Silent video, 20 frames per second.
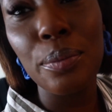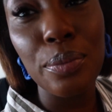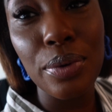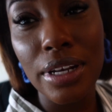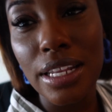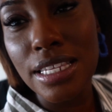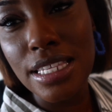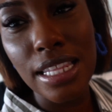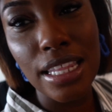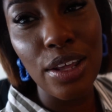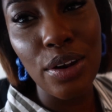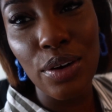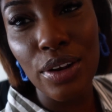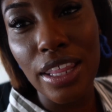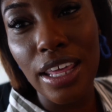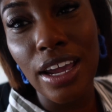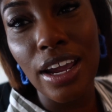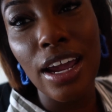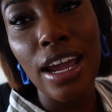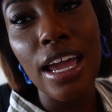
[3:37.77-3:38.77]
But it's neither here nor
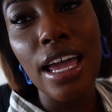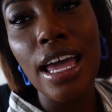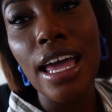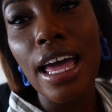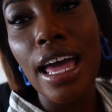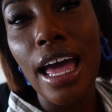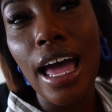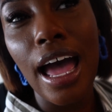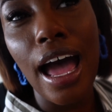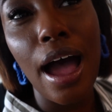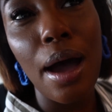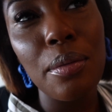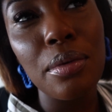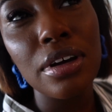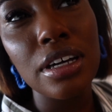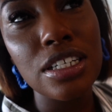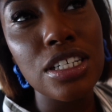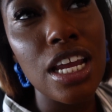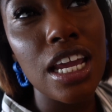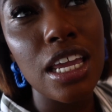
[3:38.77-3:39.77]
there. I'm
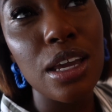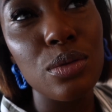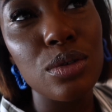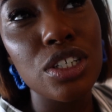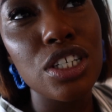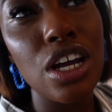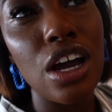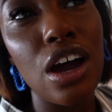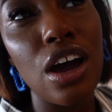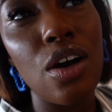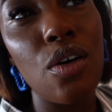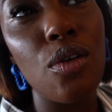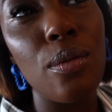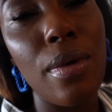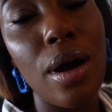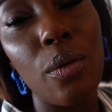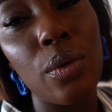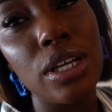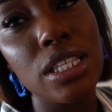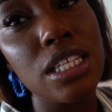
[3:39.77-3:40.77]
gonna check in with y'all on
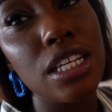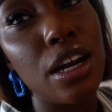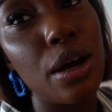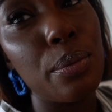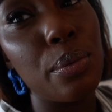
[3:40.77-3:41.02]
my way to the